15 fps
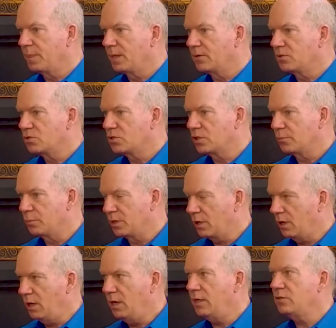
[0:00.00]

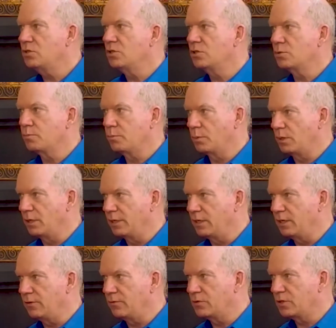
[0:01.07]
subconscious
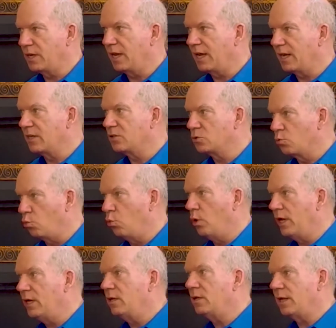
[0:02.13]
beliefs as
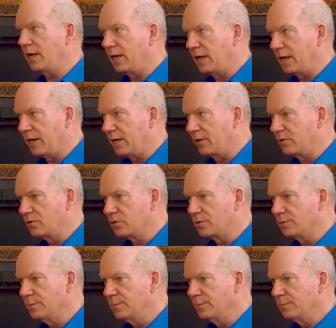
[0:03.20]
well
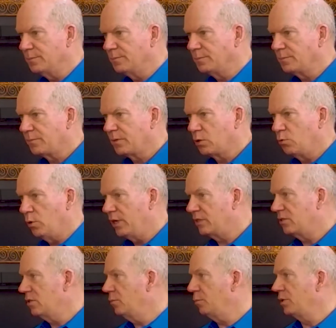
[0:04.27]
as, quite
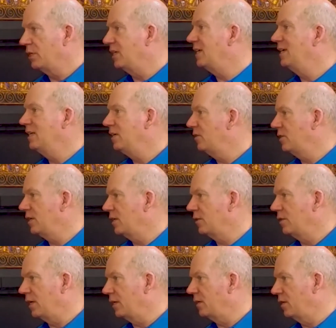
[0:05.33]
simply,
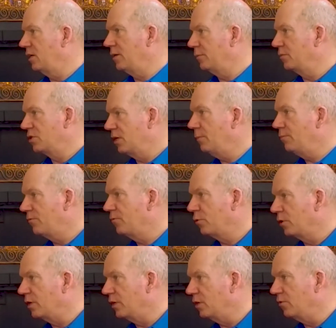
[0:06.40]
anything that comes up
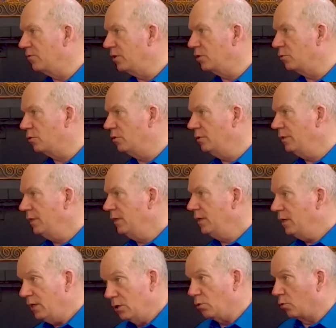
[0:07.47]
for an individual
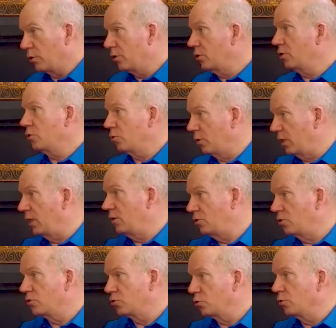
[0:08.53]
in order to create
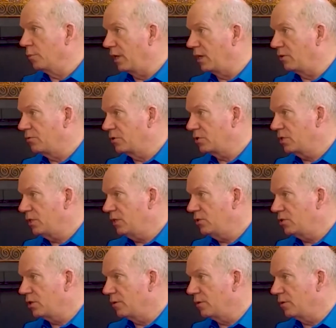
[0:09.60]
your true manifestation.